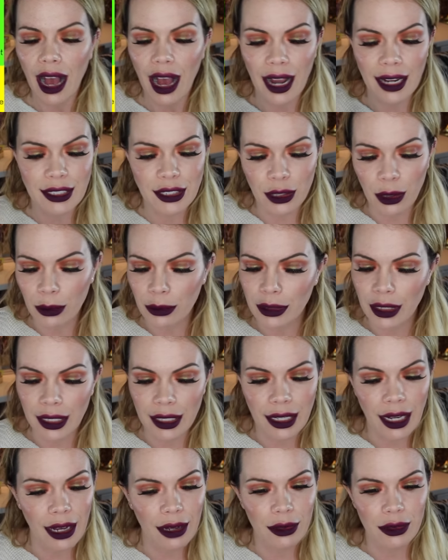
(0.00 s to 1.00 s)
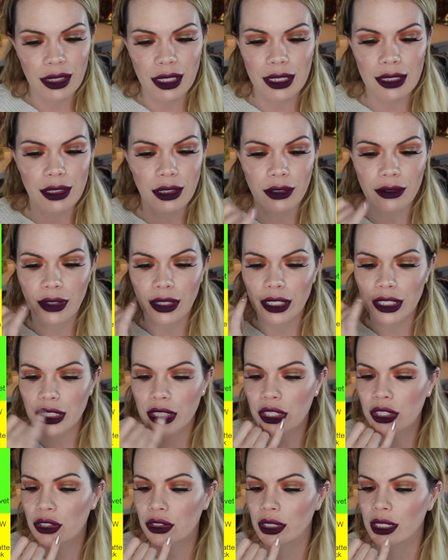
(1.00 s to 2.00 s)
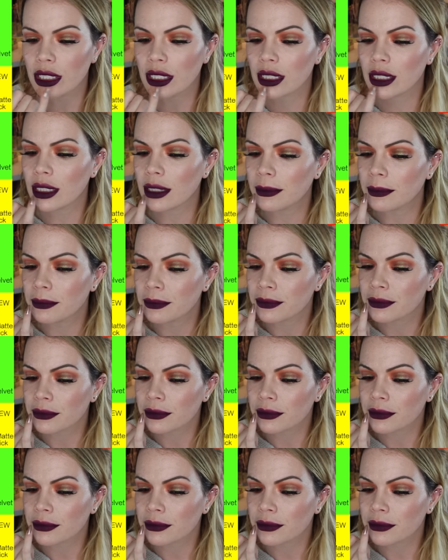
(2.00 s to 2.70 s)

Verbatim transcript: I don't like how these are very streaky.